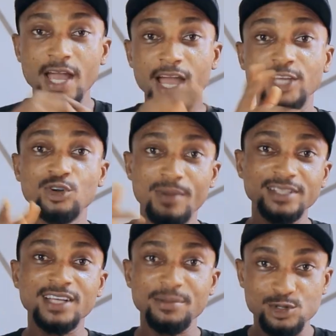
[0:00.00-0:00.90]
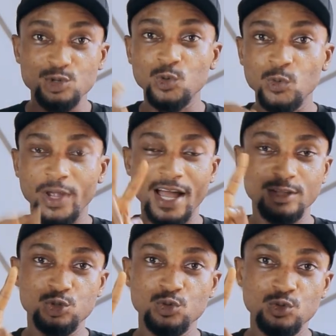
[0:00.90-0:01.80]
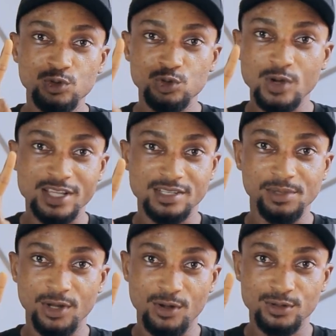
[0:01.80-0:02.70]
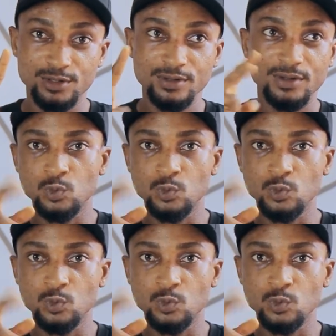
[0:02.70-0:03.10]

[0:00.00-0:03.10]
And you know, my time in school, we had two, two assembly halls.